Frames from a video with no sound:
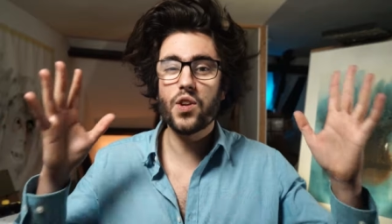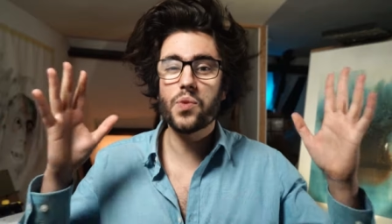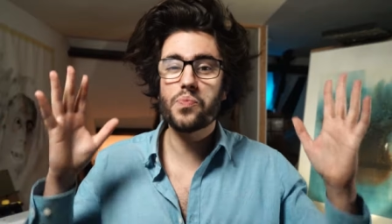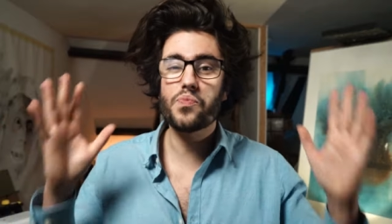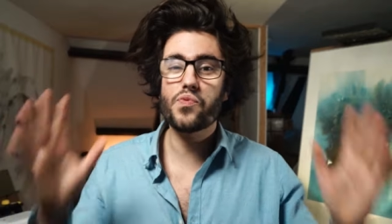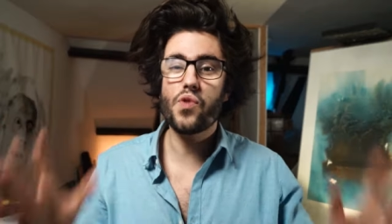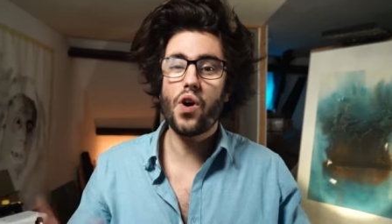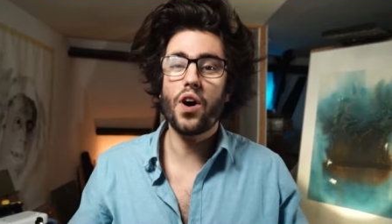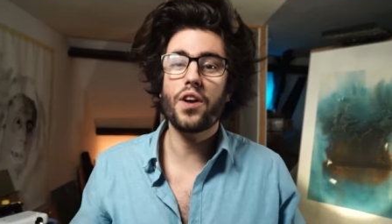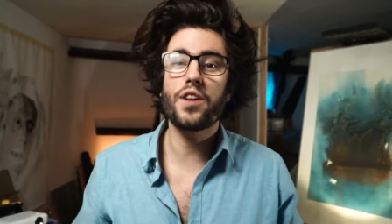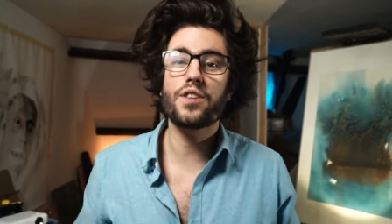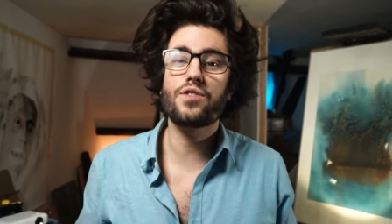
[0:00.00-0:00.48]
the
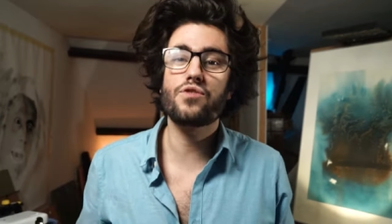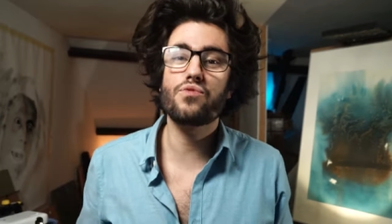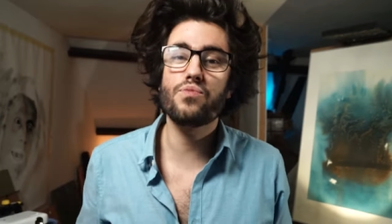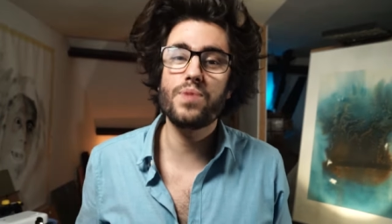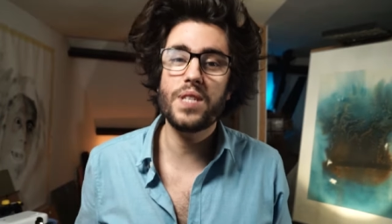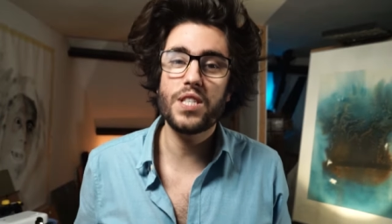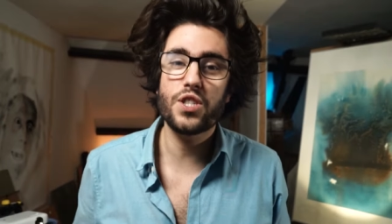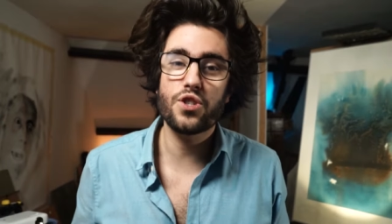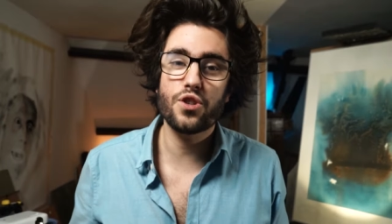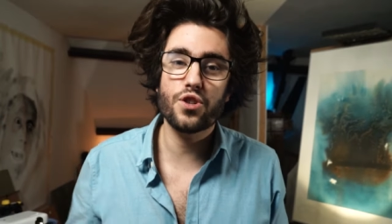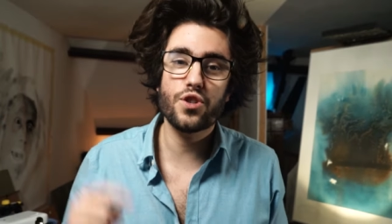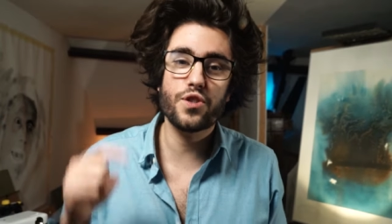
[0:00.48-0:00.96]
product
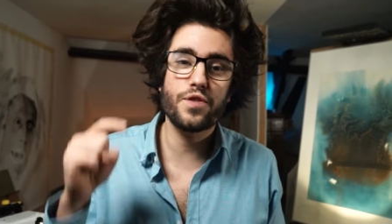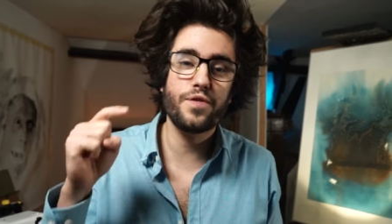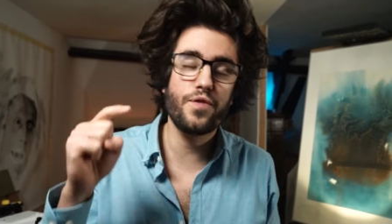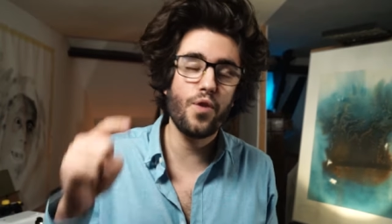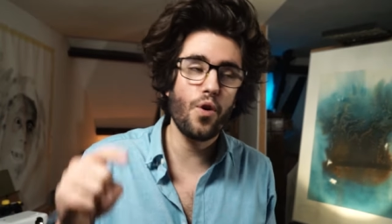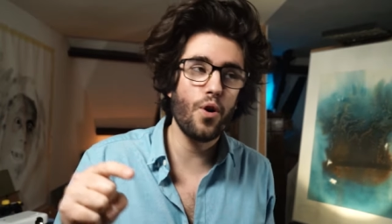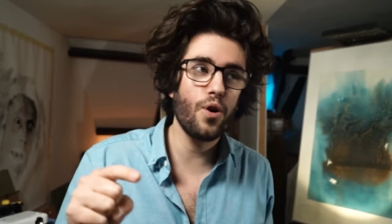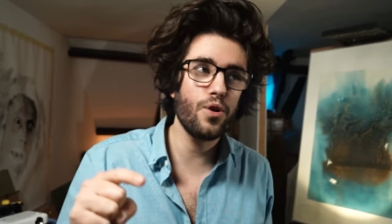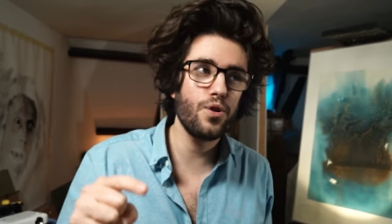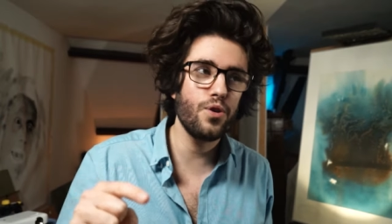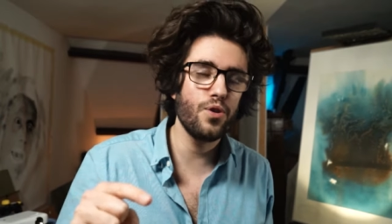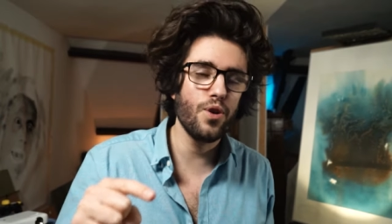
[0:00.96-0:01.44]
research
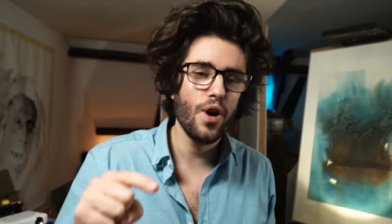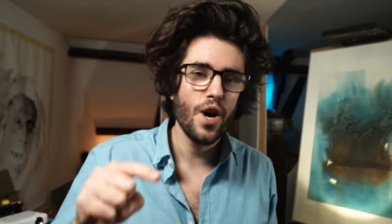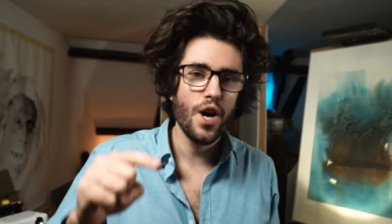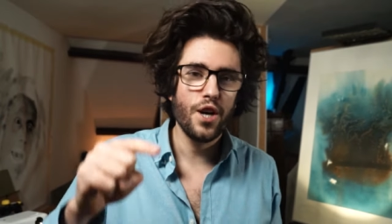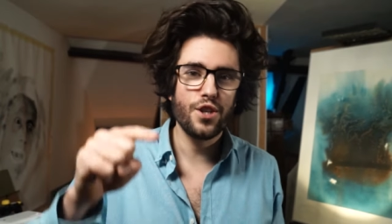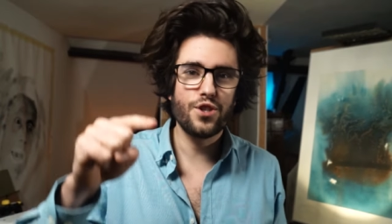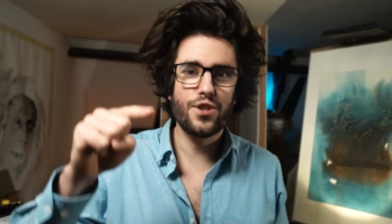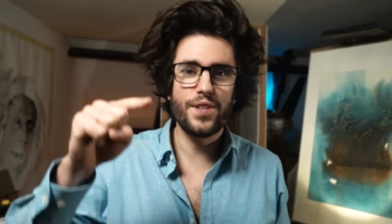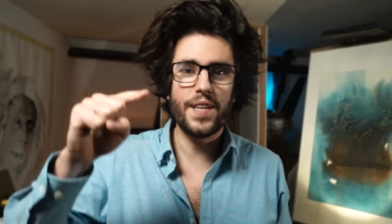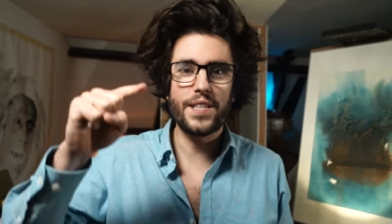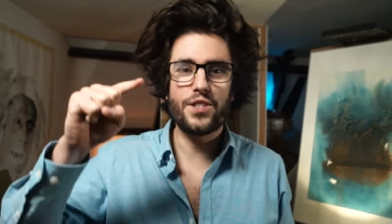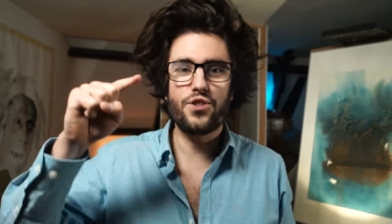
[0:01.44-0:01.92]
for you
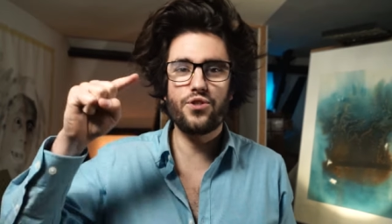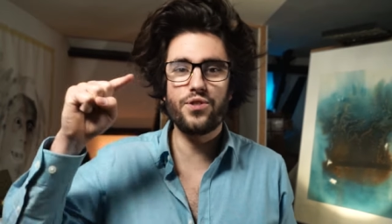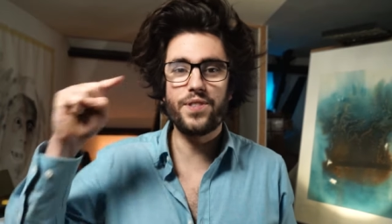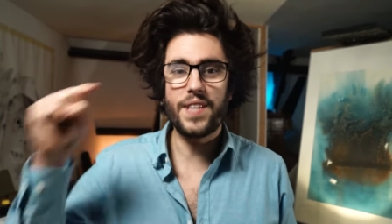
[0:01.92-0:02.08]
so that you